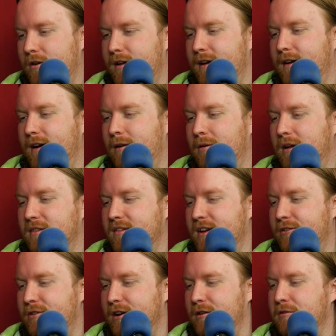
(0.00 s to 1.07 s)
Okay, yeah. I went
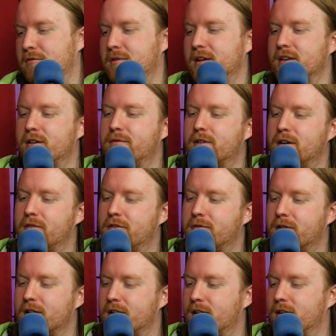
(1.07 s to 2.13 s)
outside. Draco was waiting there in front of his
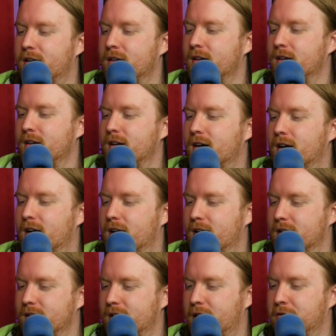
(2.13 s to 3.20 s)
flying car.
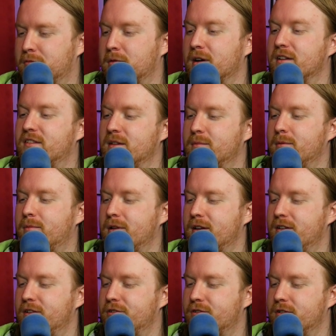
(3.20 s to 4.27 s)
Uh, he was wearing a simple
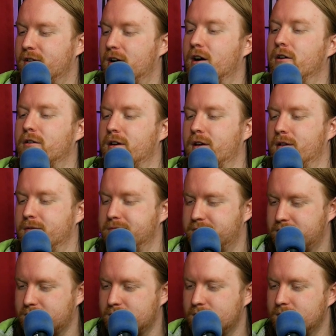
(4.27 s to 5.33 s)
plain T-shirt. Oh, okay.
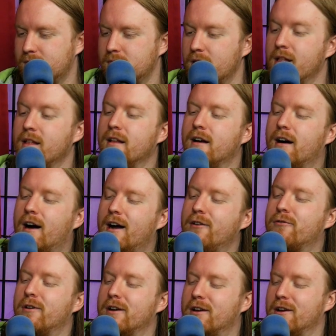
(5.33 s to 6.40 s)
Hi,
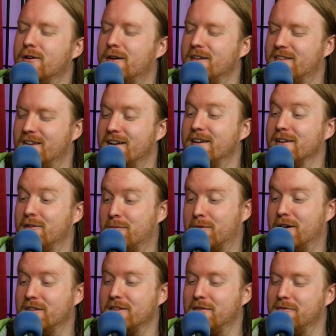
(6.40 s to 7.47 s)
Draco. I said in a
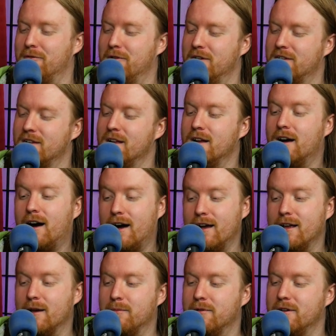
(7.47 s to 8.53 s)
depressing voice.
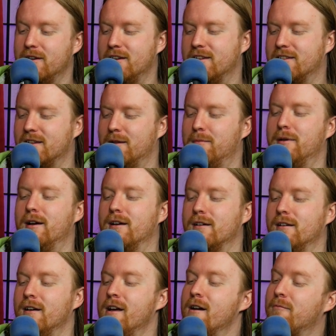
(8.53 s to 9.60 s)
Hi, Ebony. He said
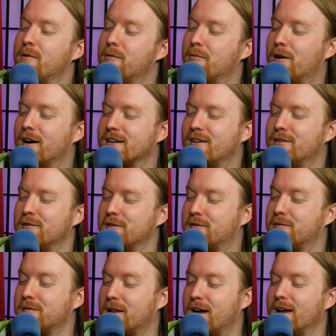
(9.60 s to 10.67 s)
back. We walked into his
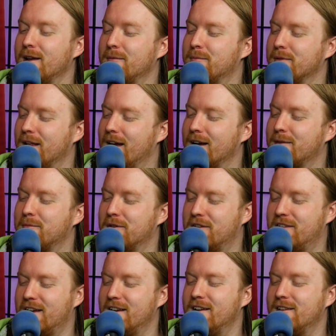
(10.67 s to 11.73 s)
flying black
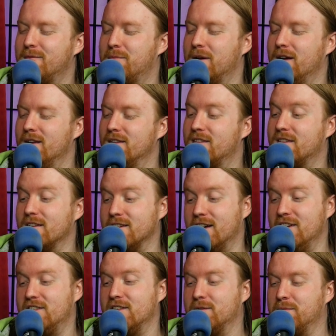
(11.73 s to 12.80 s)
Mercedes Benz. The
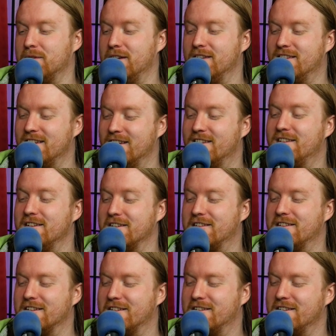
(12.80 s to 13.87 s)
license plate said six
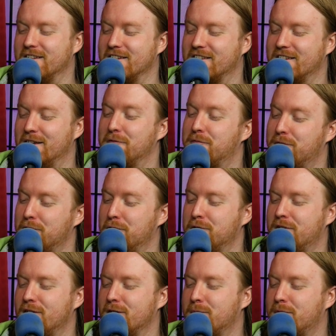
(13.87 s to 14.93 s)
six six, and flew
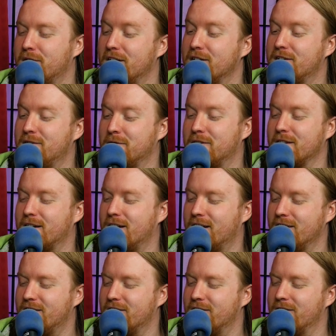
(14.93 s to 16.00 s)
to the place with the
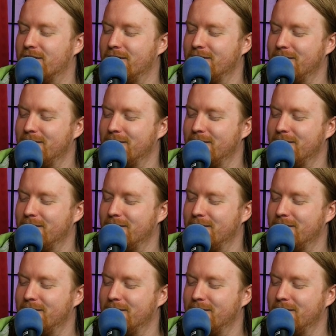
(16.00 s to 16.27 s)
concert.